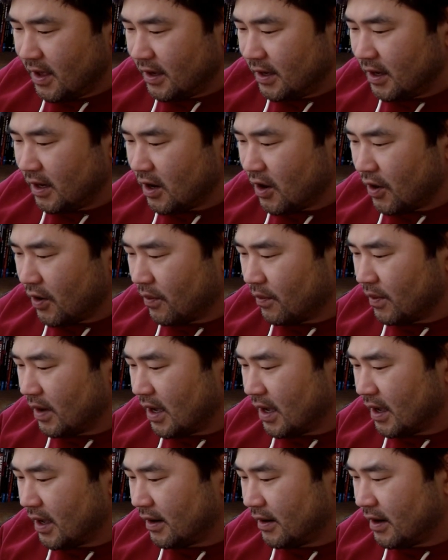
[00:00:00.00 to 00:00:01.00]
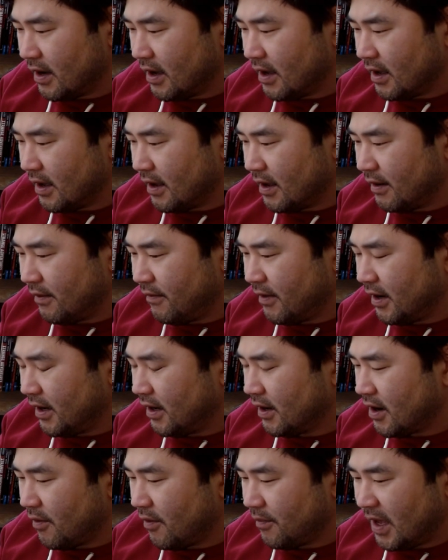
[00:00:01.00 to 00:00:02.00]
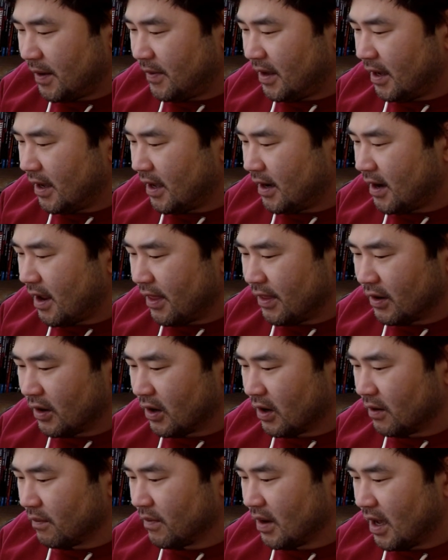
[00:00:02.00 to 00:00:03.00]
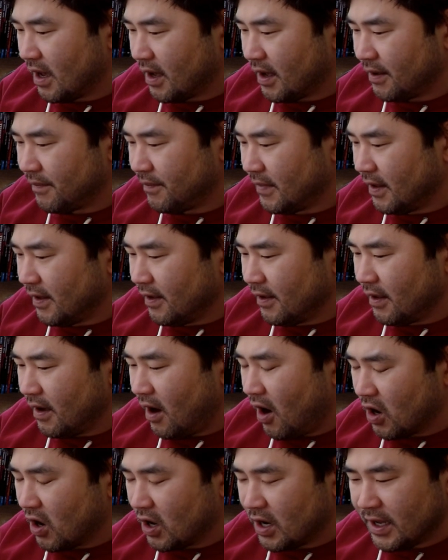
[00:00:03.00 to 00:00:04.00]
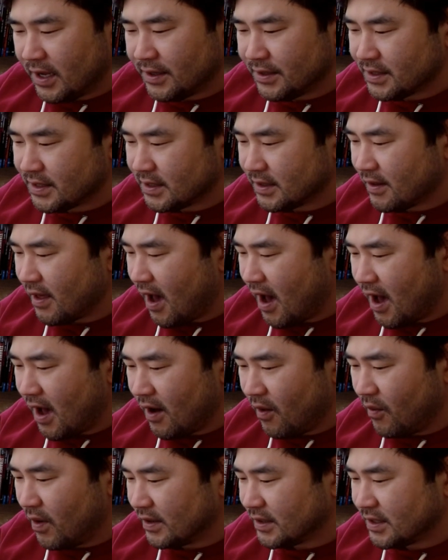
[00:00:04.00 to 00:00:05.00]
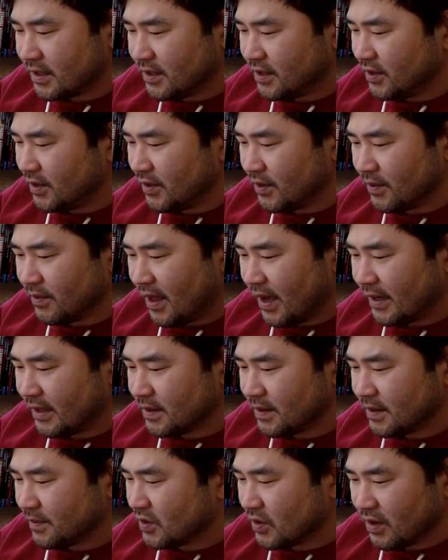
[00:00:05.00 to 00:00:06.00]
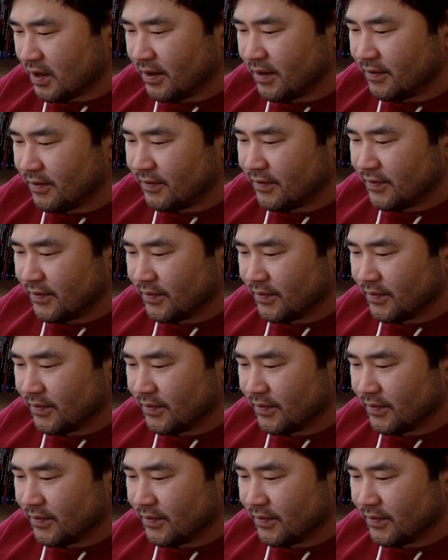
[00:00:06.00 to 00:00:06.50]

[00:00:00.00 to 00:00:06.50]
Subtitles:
you know, maybe another artist that wants to do like some sort of,